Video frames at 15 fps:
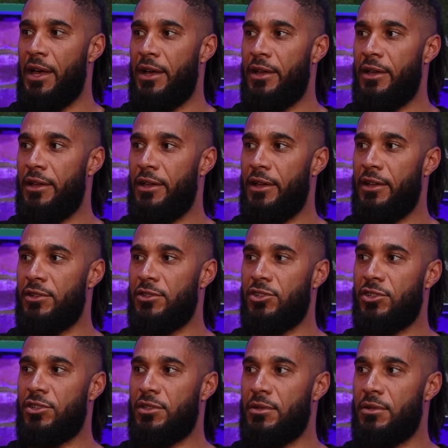a pair
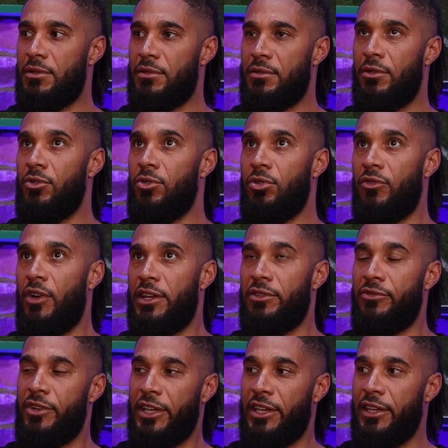and just
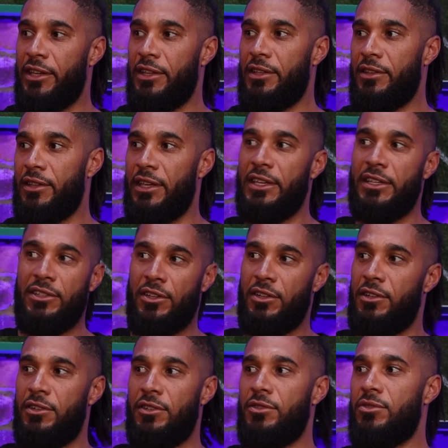already rig it that he's
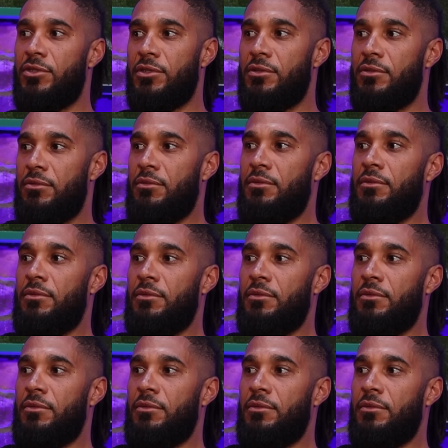going to lose?